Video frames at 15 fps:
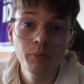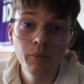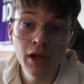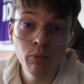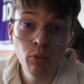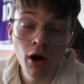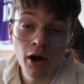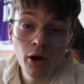
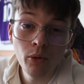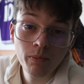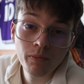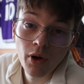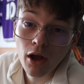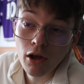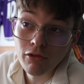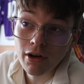Meanwhile,
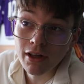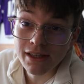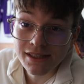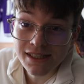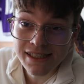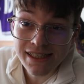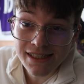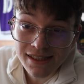over at the
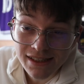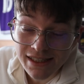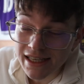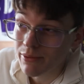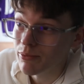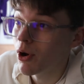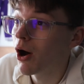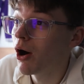sister
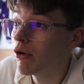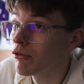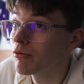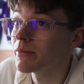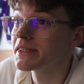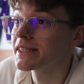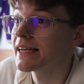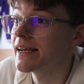team of
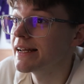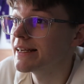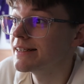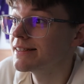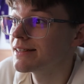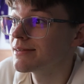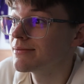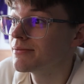
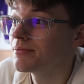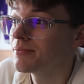Mercedes,